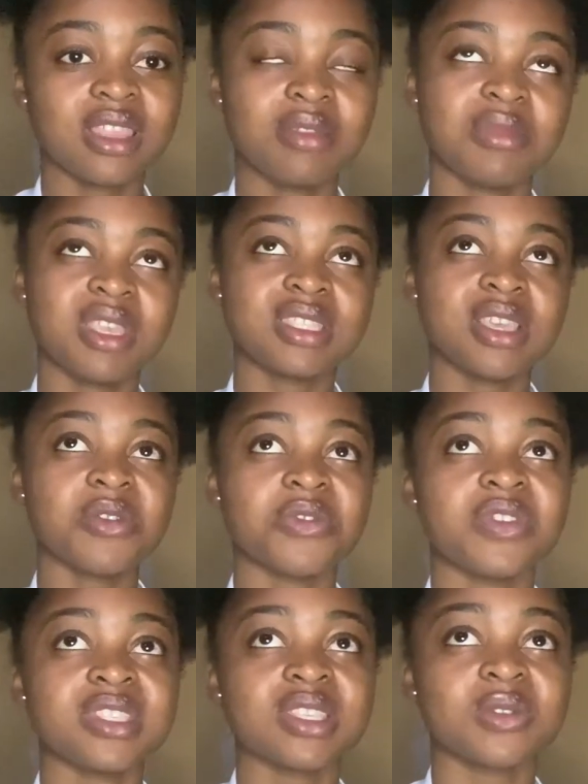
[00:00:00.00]
My CA for
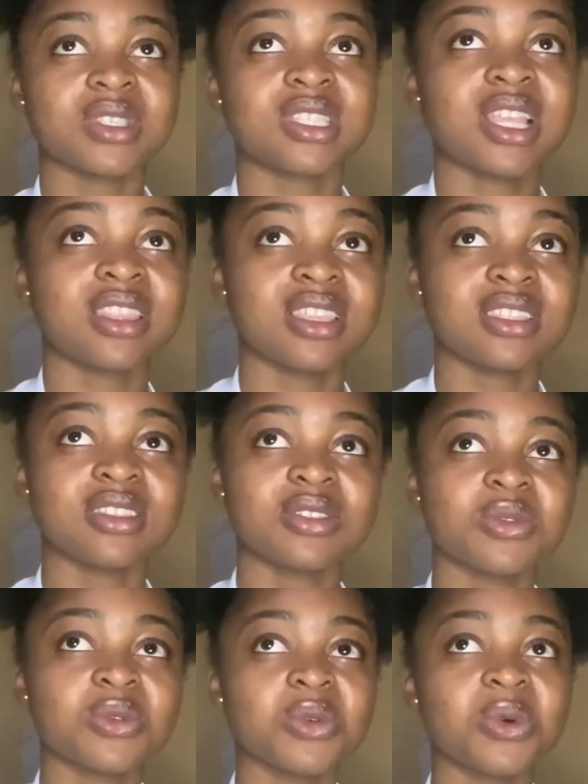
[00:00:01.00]
physics was like
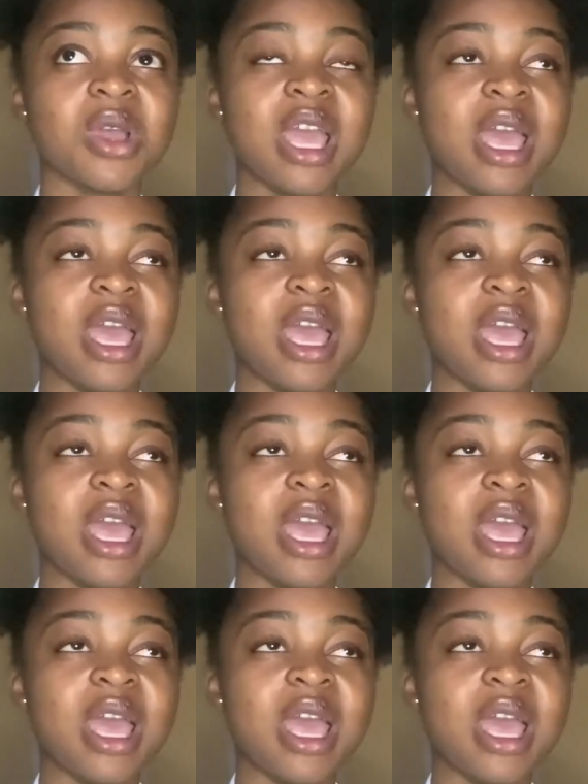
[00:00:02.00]
32,